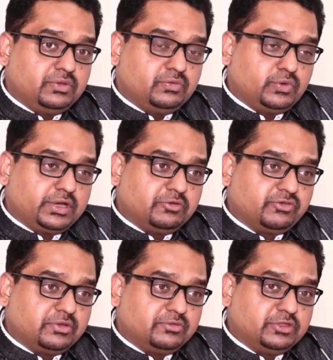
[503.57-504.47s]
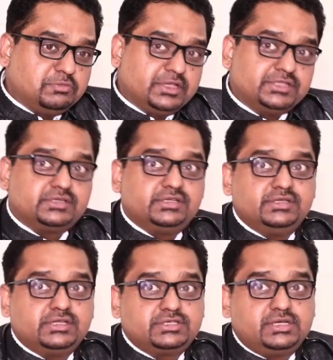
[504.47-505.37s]
look at some of the major
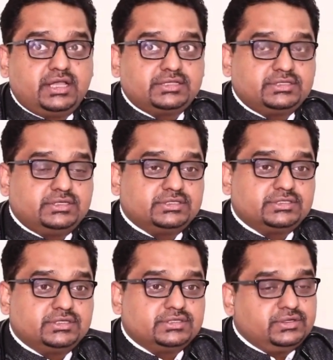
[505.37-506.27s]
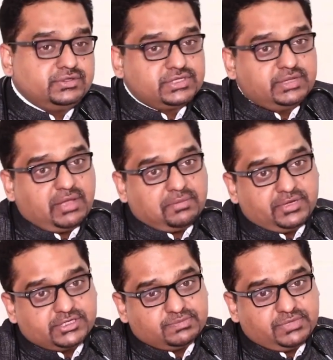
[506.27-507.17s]
industrial accidents, and sleep
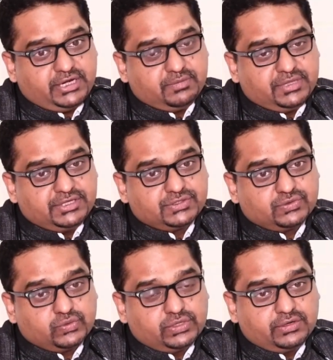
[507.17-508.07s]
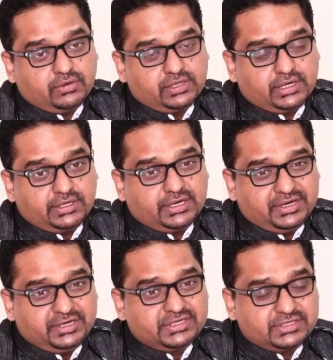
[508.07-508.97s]
apnea has played a major role in all that, and
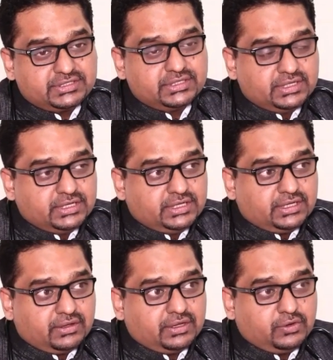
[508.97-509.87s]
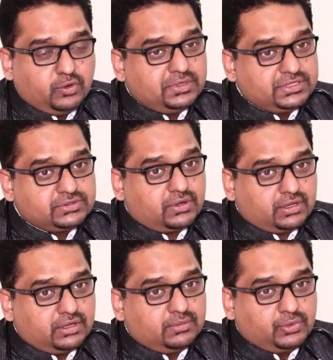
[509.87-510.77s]
nobody's
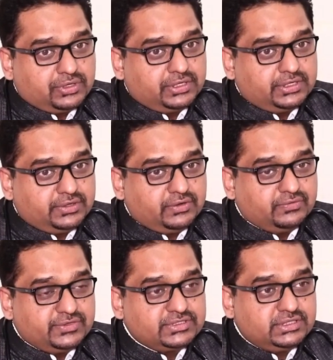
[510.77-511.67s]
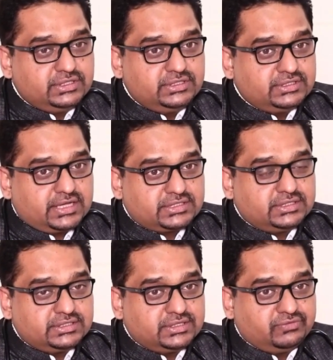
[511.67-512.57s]
talking about it. We see these
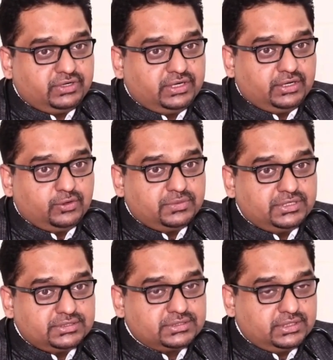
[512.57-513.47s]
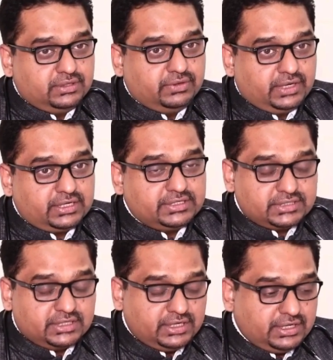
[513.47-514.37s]
accidents every day. Nobody's at least
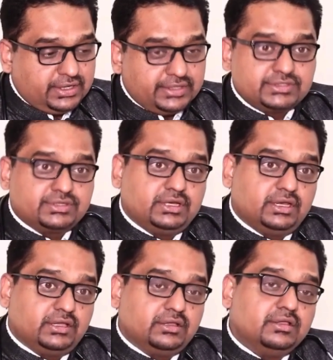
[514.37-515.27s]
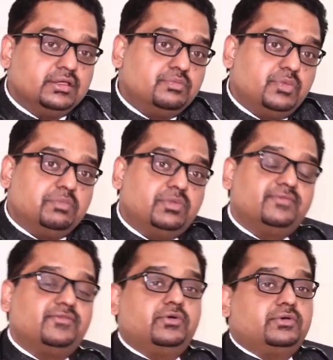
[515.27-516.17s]
in India is screening people
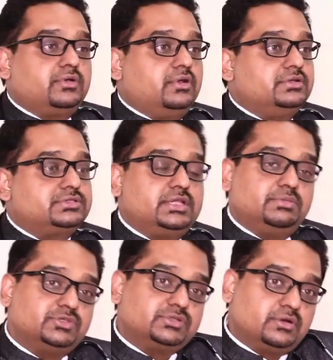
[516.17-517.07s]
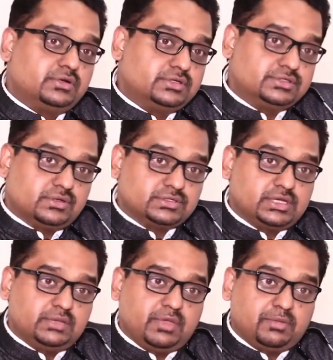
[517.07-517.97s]
for sleep disorders or
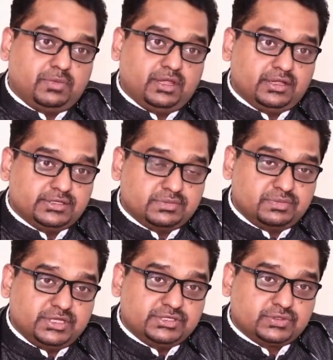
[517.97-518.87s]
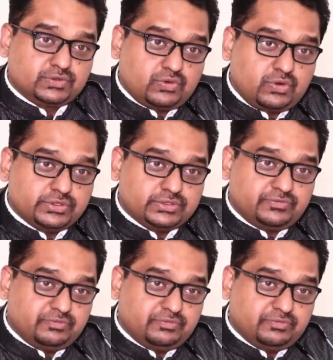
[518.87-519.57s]
sleep apnea as a major cause